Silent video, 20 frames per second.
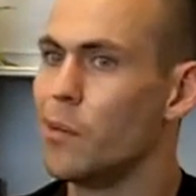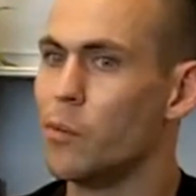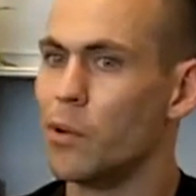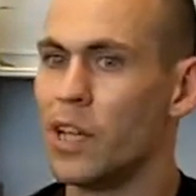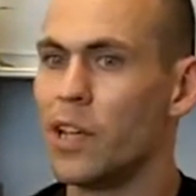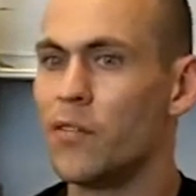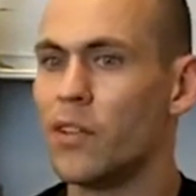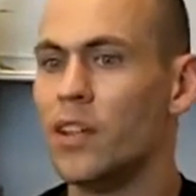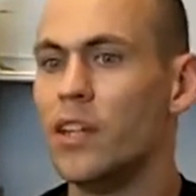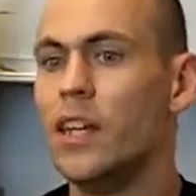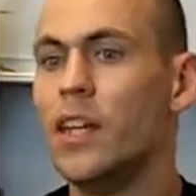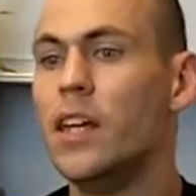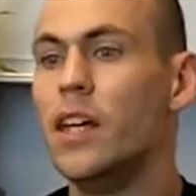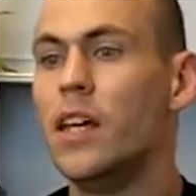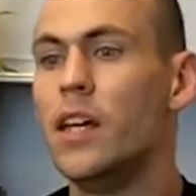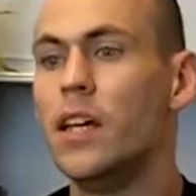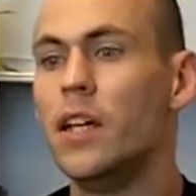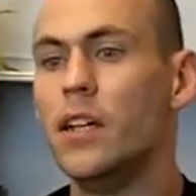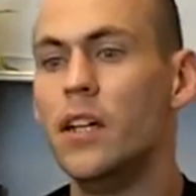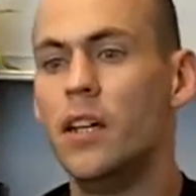But even
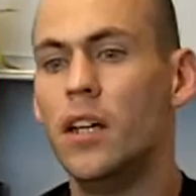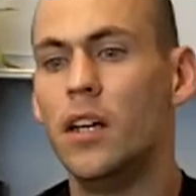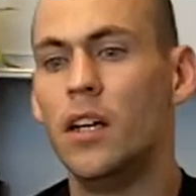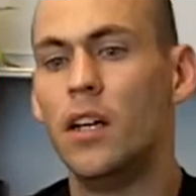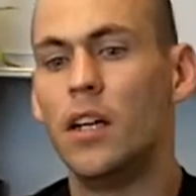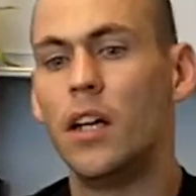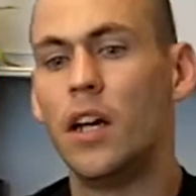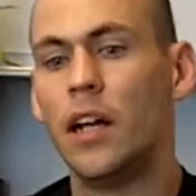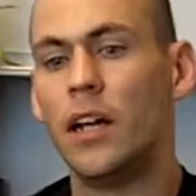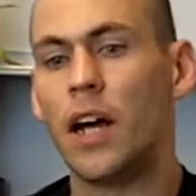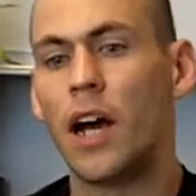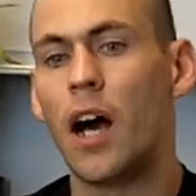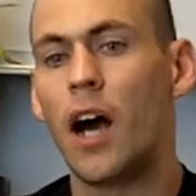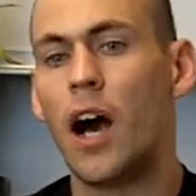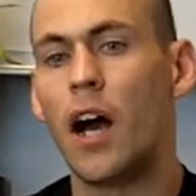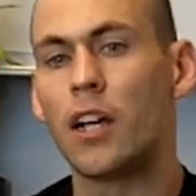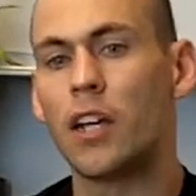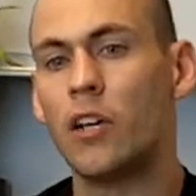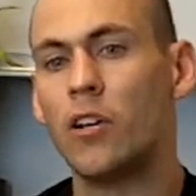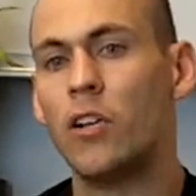then, in the
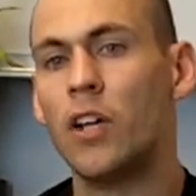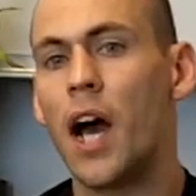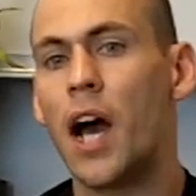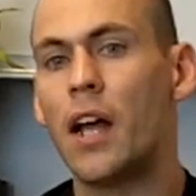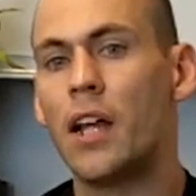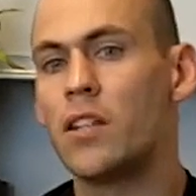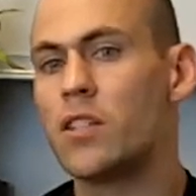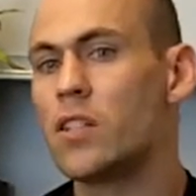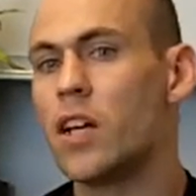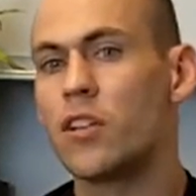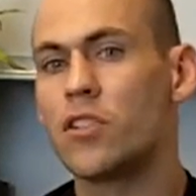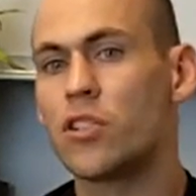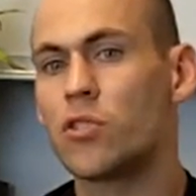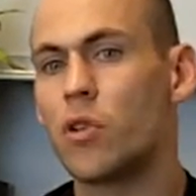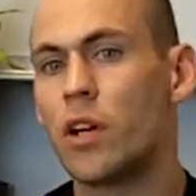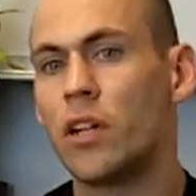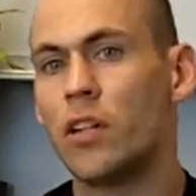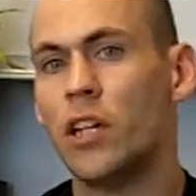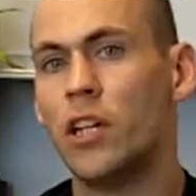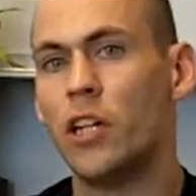hockey, it's not
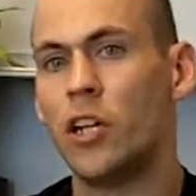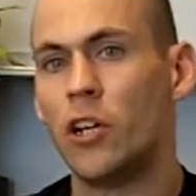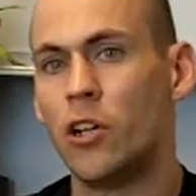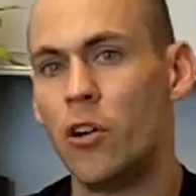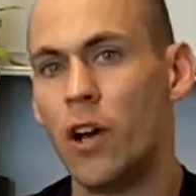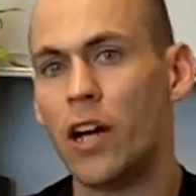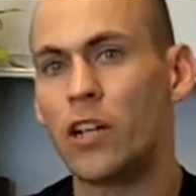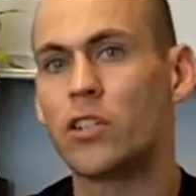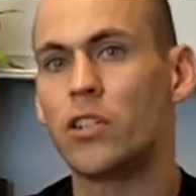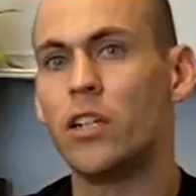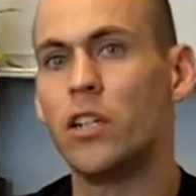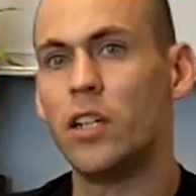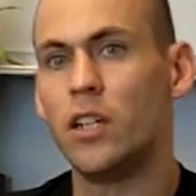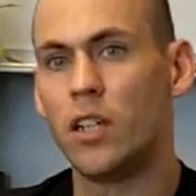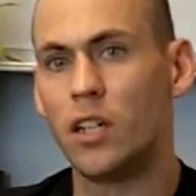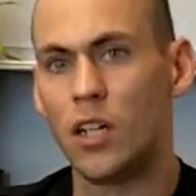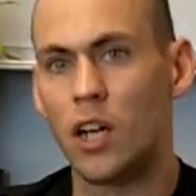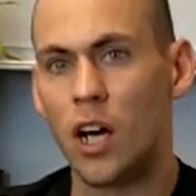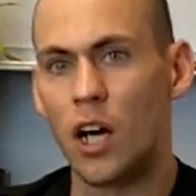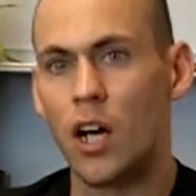straight linear. You're
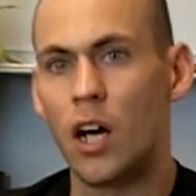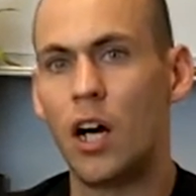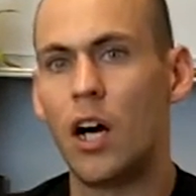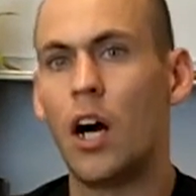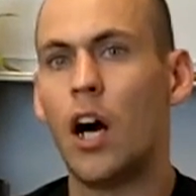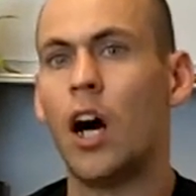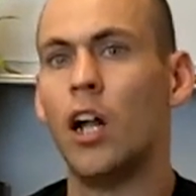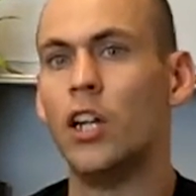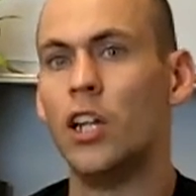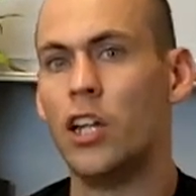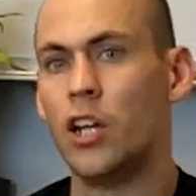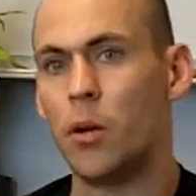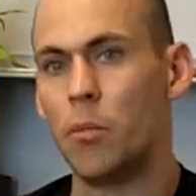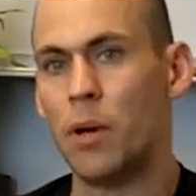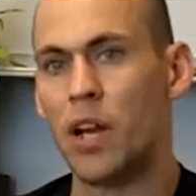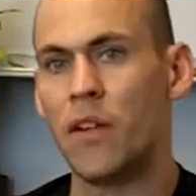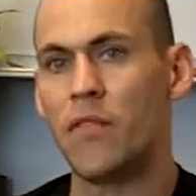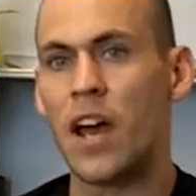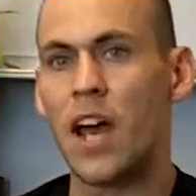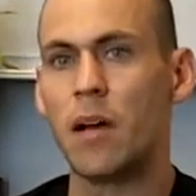actually a little
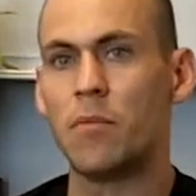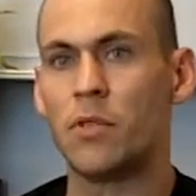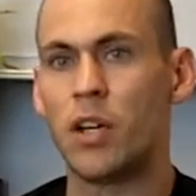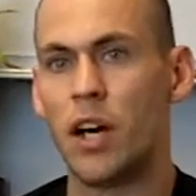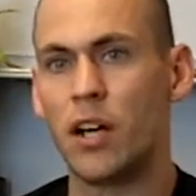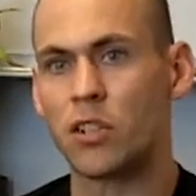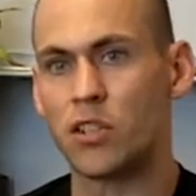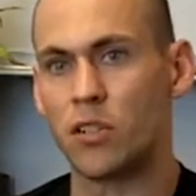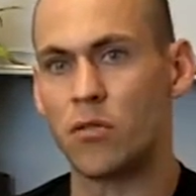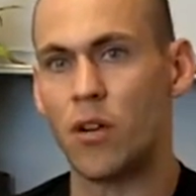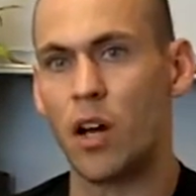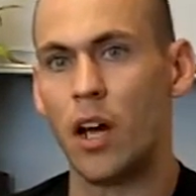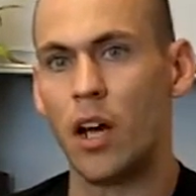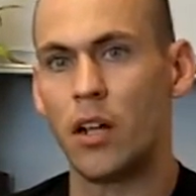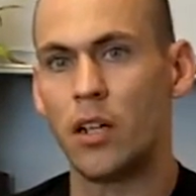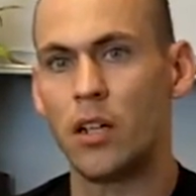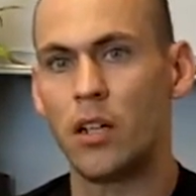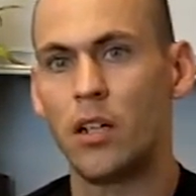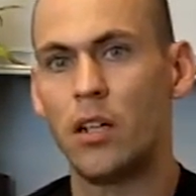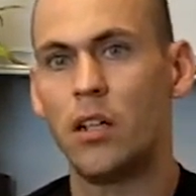bit of abduction,
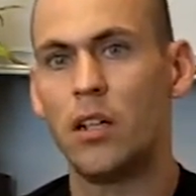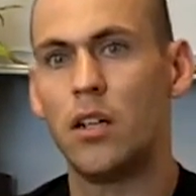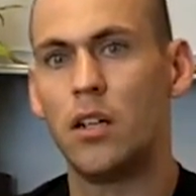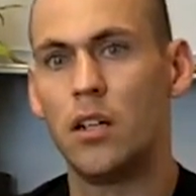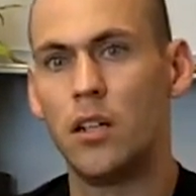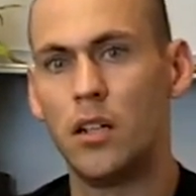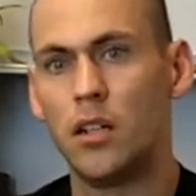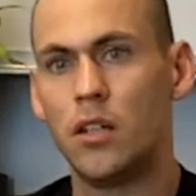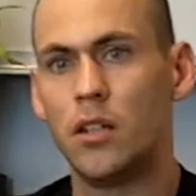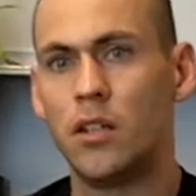right? Yeah.